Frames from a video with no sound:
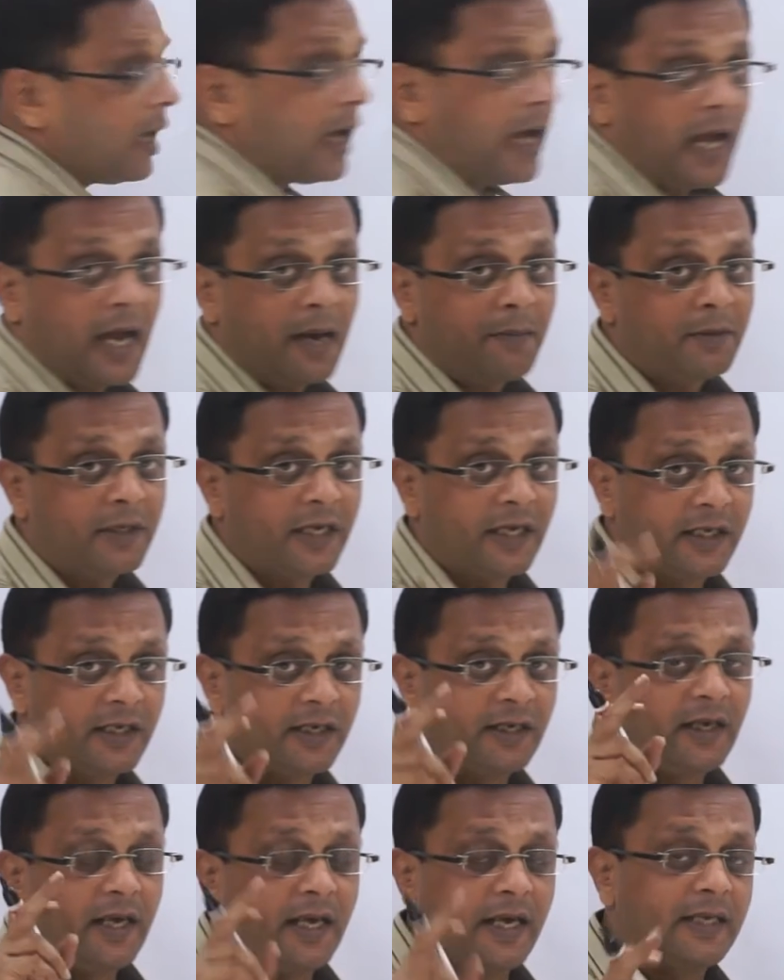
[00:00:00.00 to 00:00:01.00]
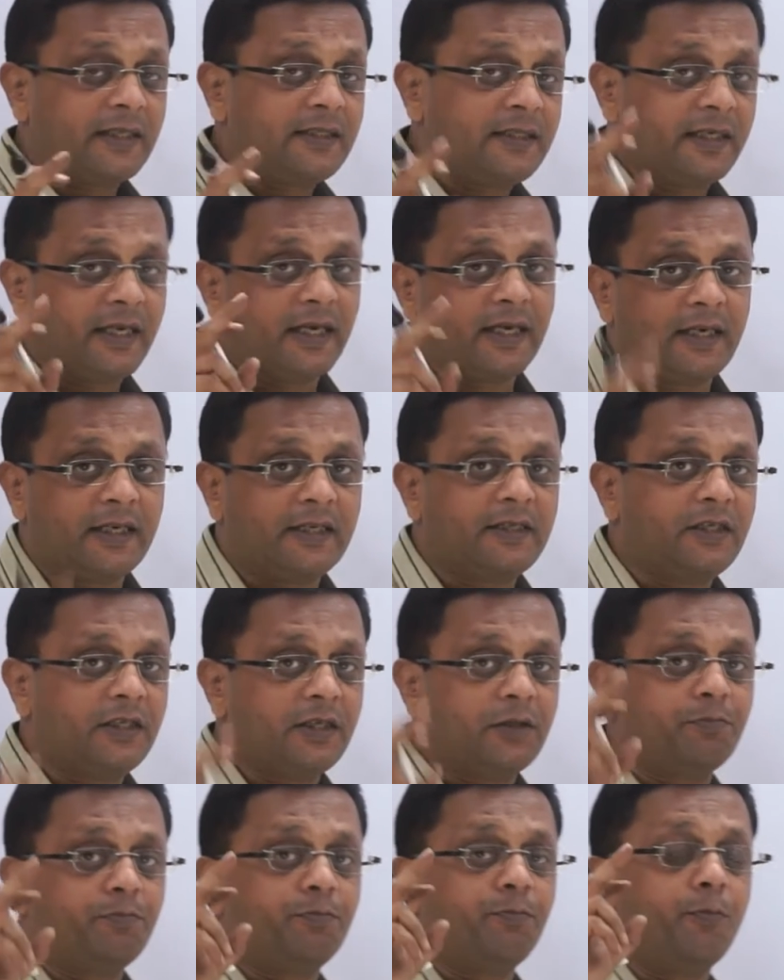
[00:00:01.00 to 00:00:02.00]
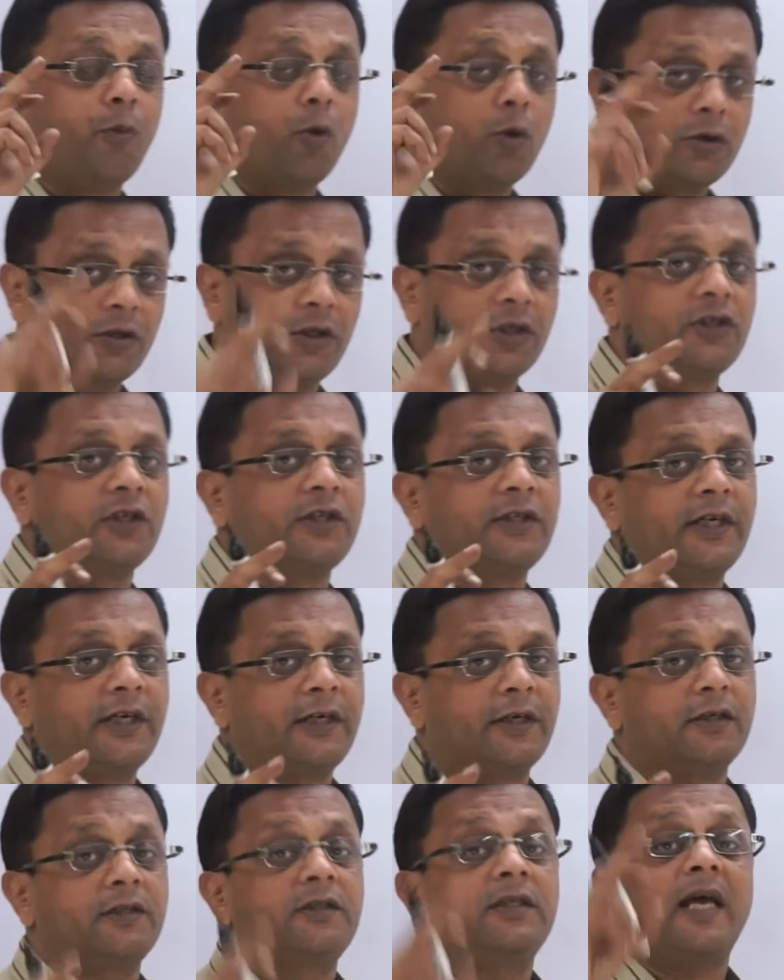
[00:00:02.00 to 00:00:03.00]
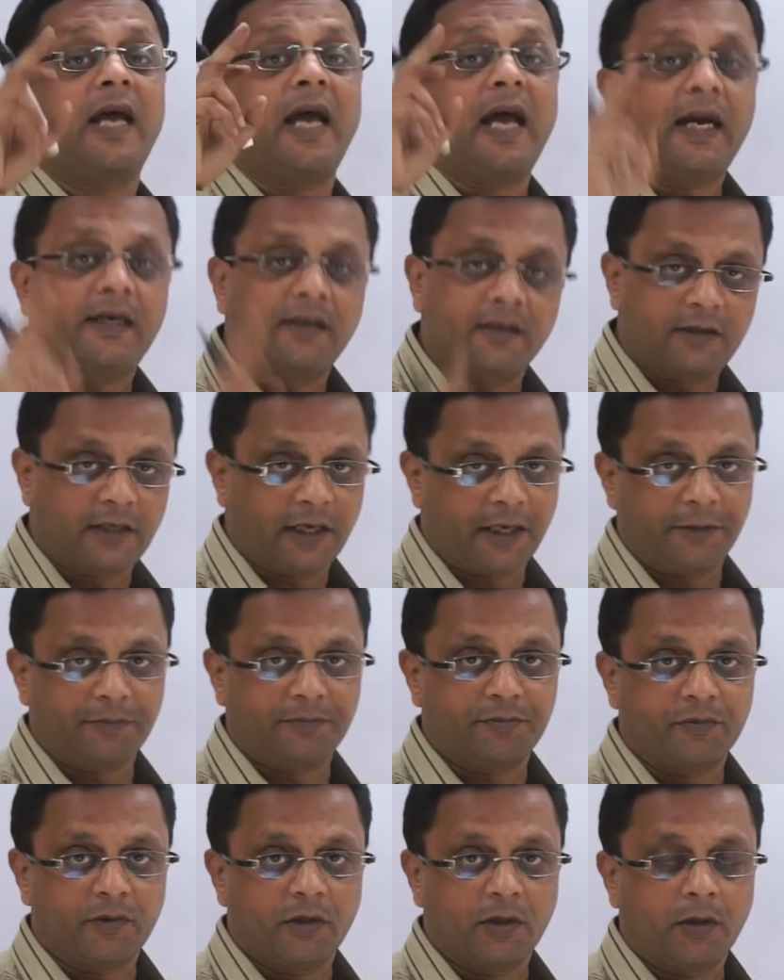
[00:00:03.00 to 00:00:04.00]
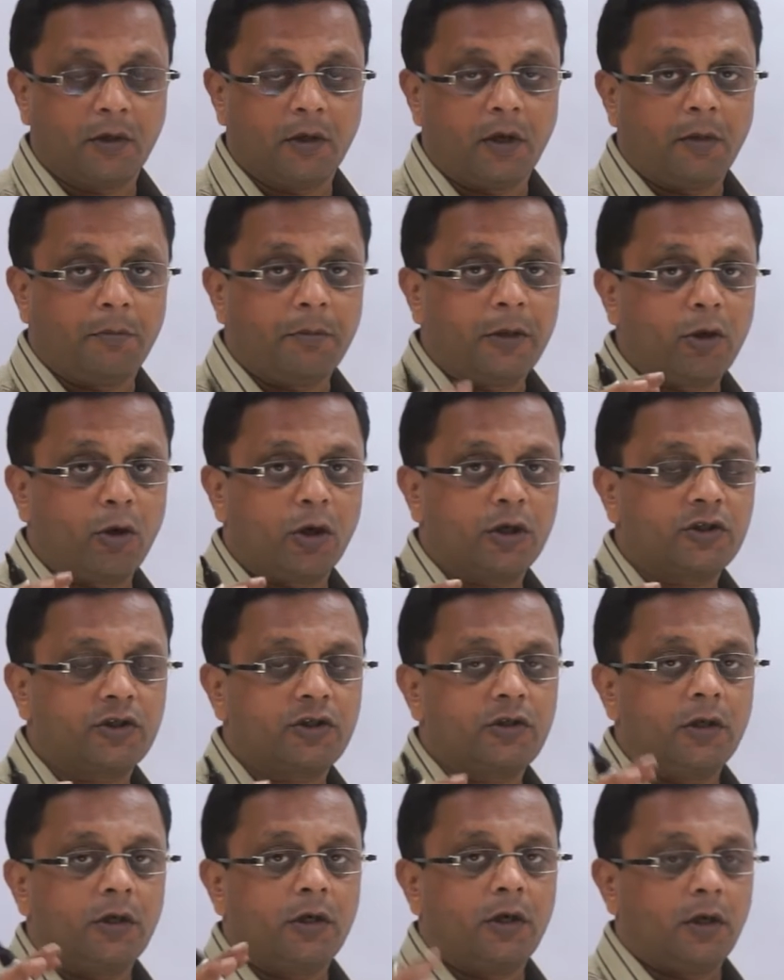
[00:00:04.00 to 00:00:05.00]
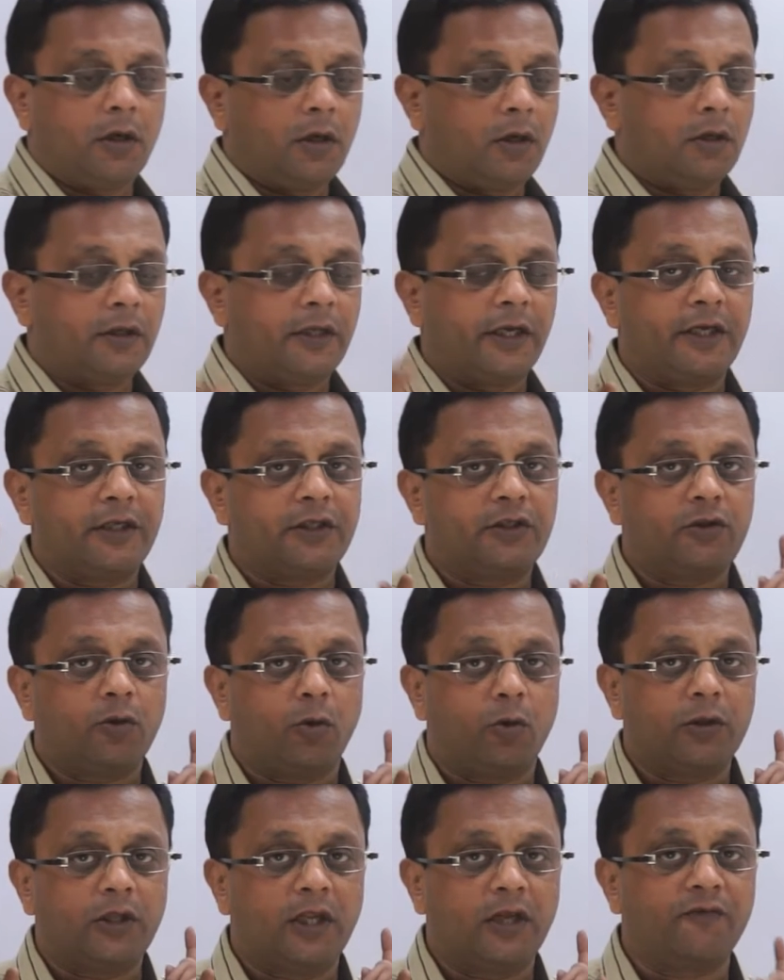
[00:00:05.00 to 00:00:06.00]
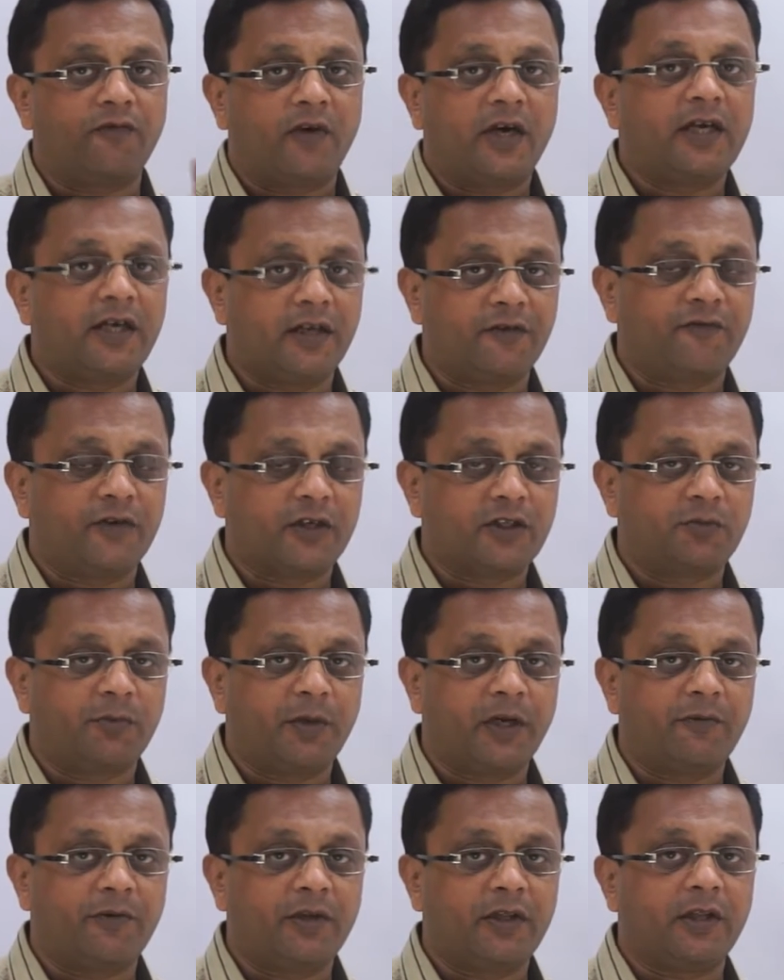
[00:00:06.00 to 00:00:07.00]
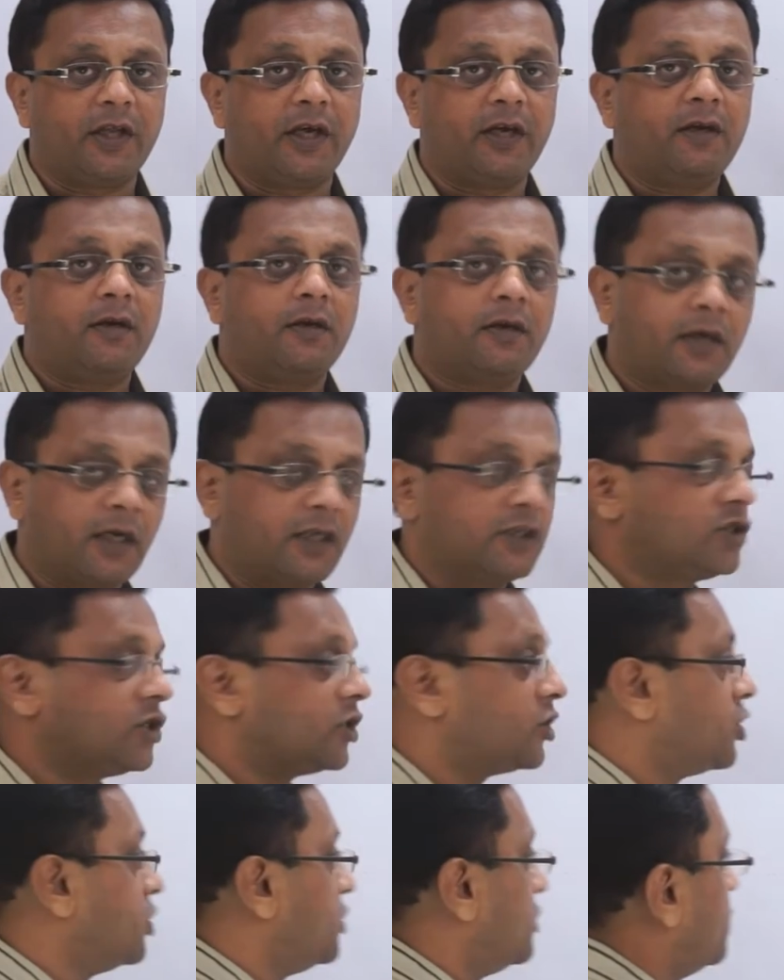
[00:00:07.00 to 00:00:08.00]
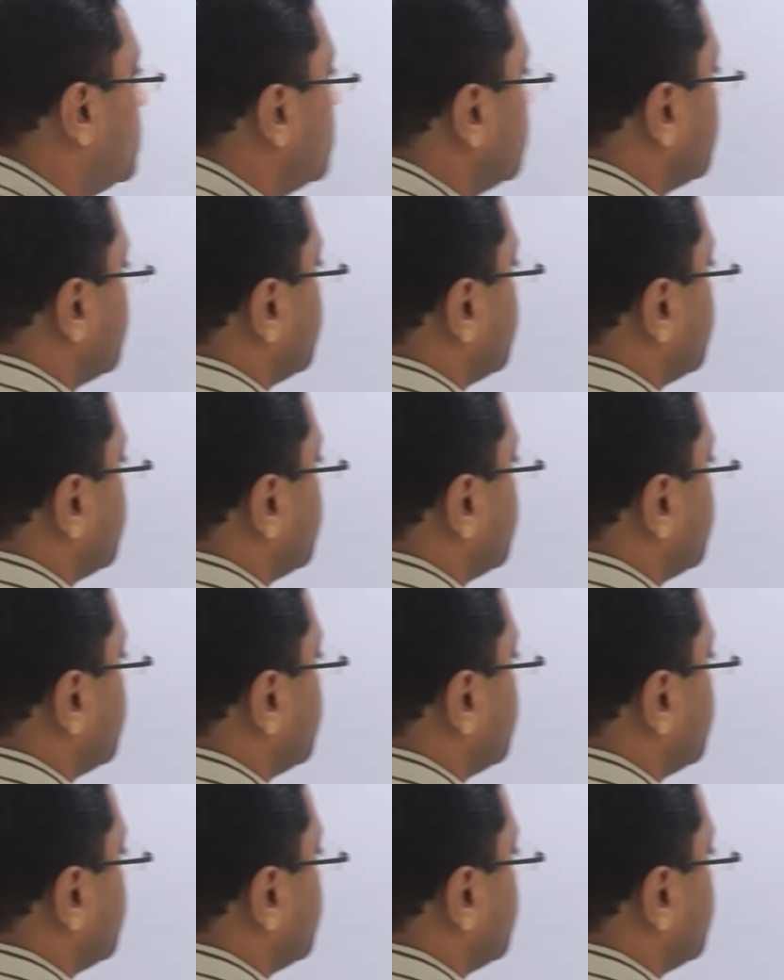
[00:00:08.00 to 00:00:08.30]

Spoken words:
I am taking AC and DC, both the generators at a time, because there is only one difference between their constructions.